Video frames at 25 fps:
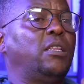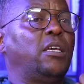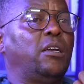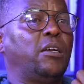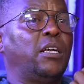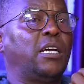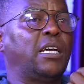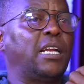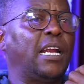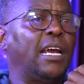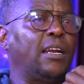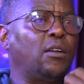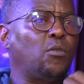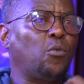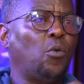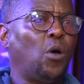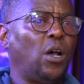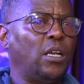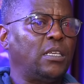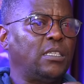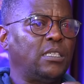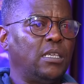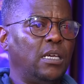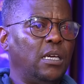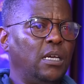regret
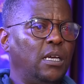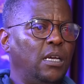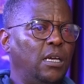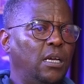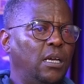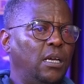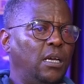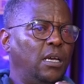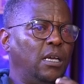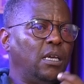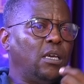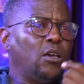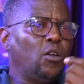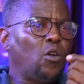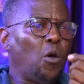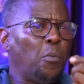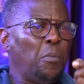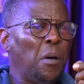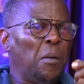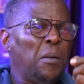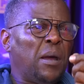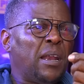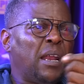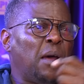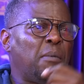was,
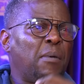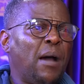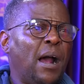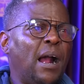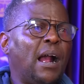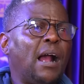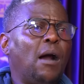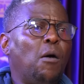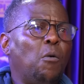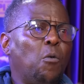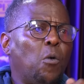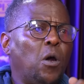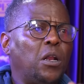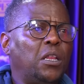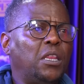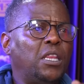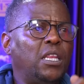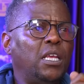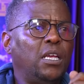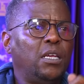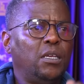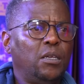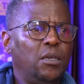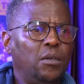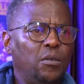what
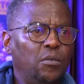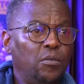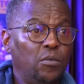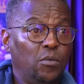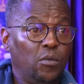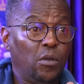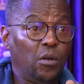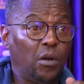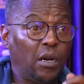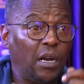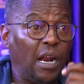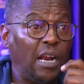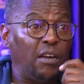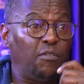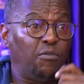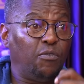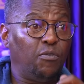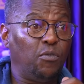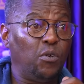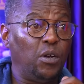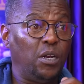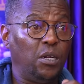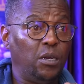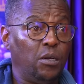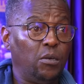they
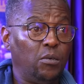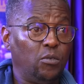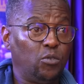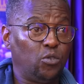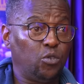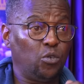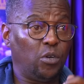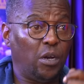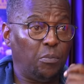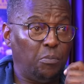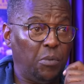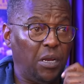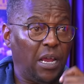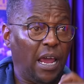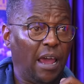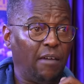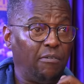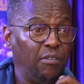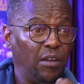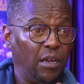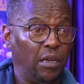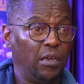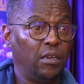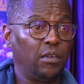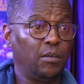rightfully should be
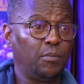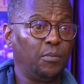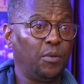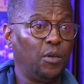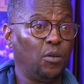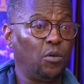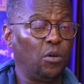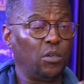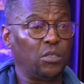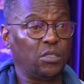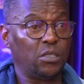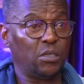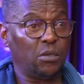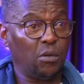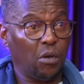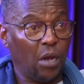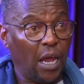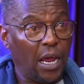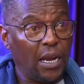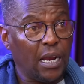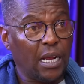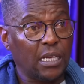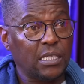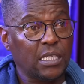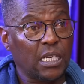having. Because
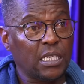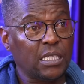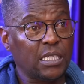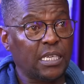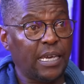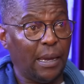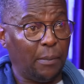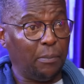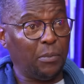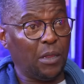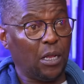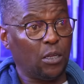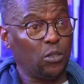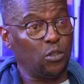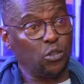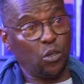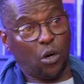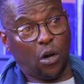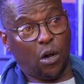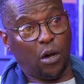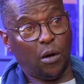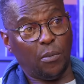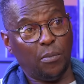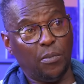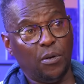had I just kept that
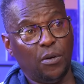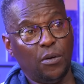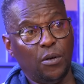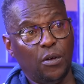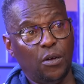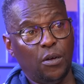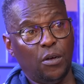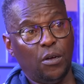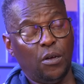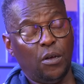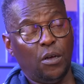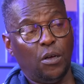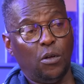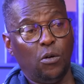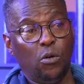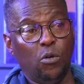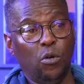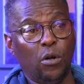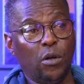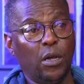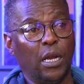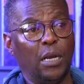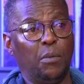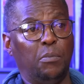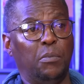job,
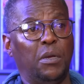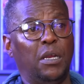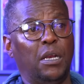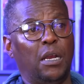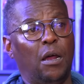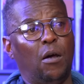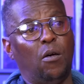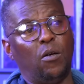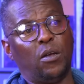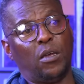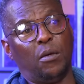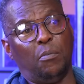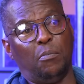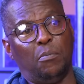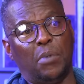look at me now.